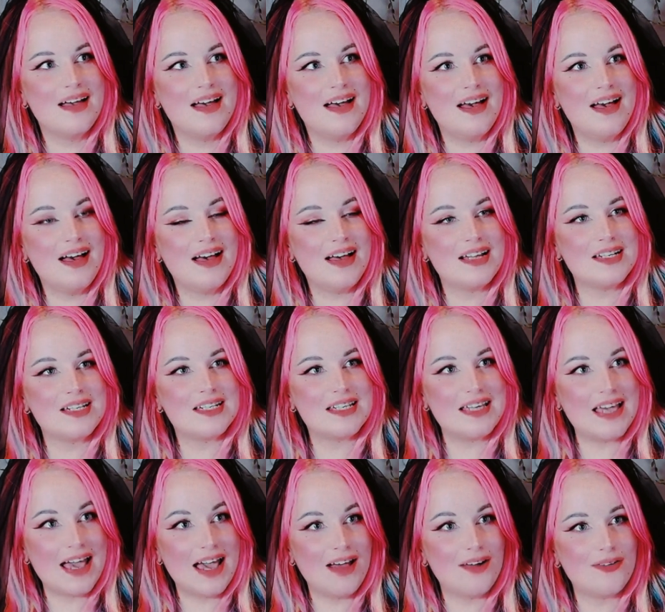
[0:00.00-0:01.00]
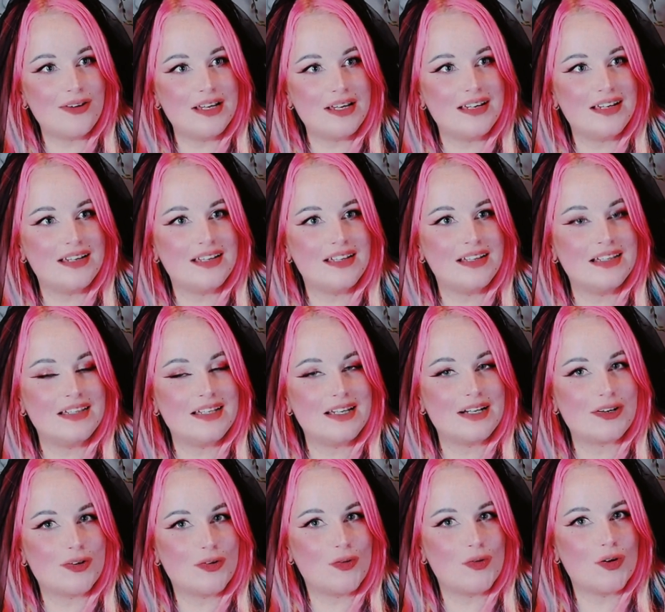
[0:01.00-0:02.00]
and carry
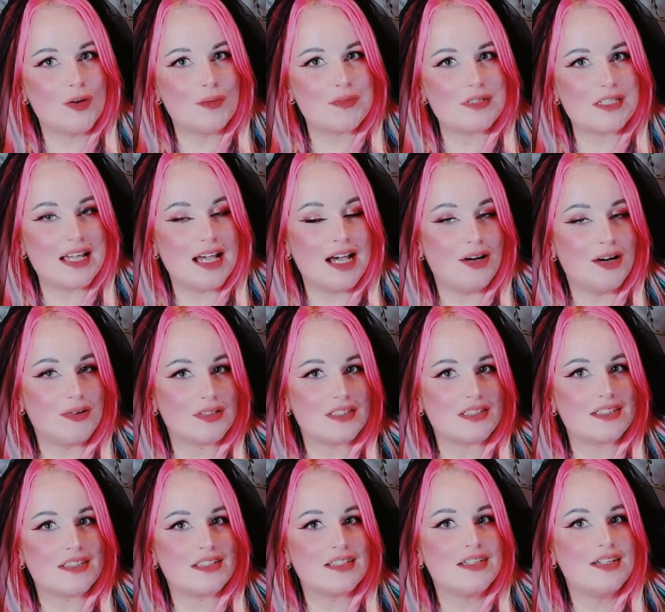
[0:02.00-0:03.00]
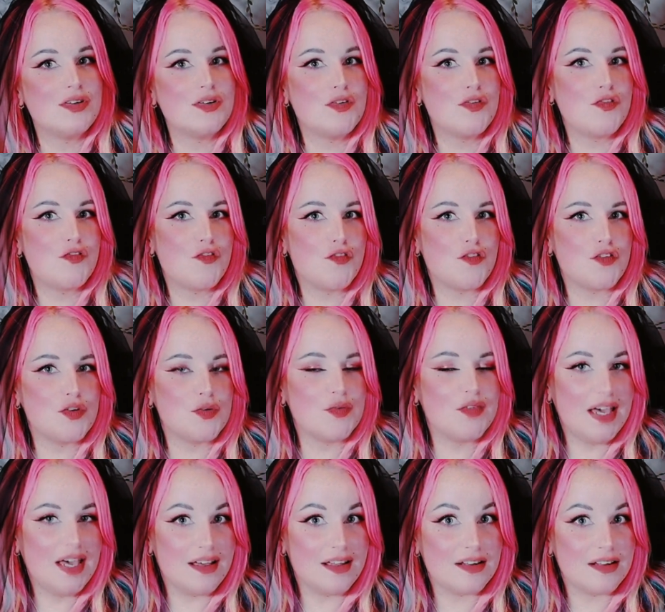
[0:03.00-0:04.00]
their corpse out through
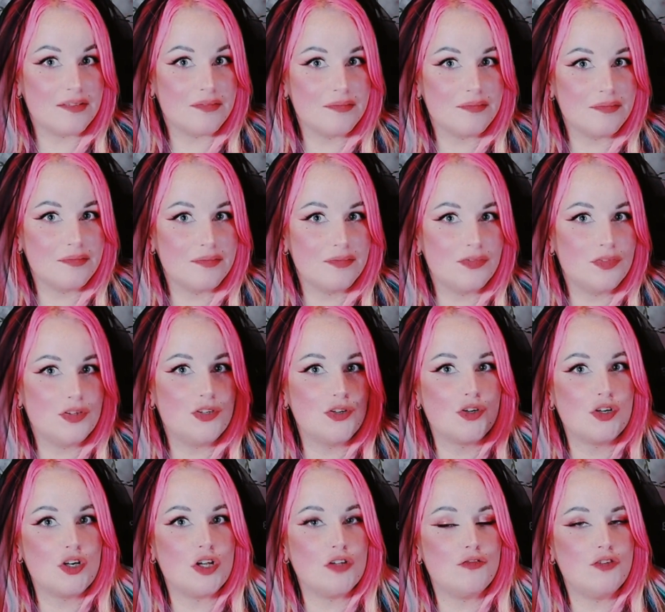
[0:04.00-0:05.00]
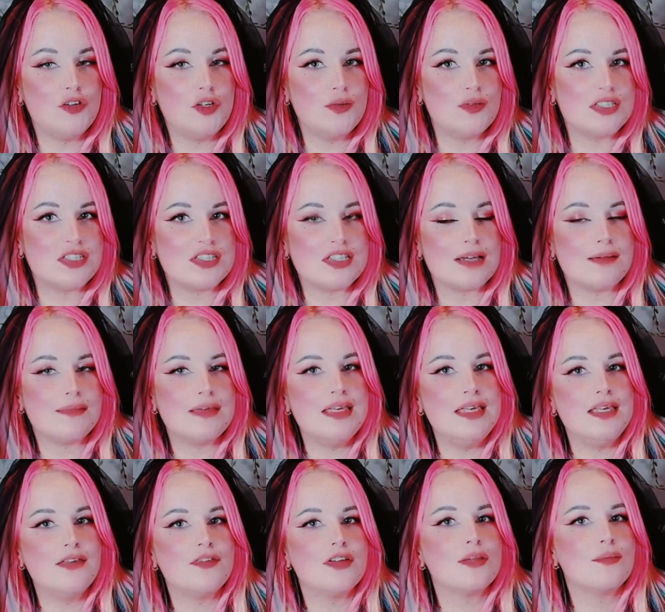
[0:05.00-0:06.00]
that to confuse them
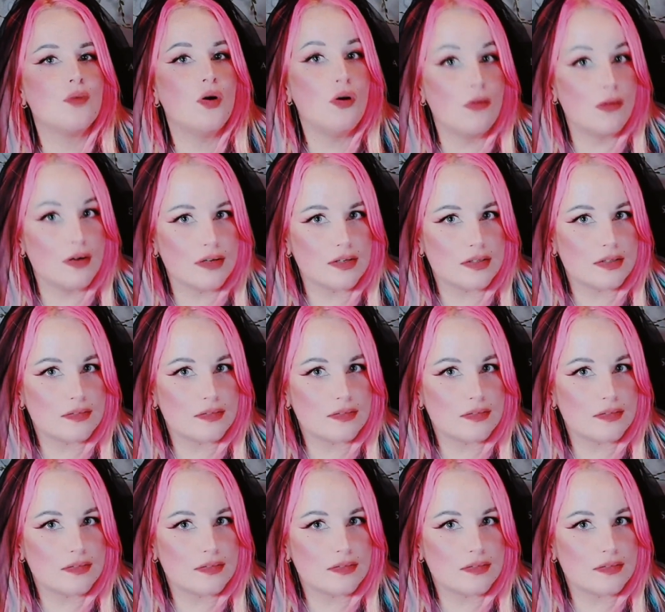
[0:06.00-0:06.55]
even more,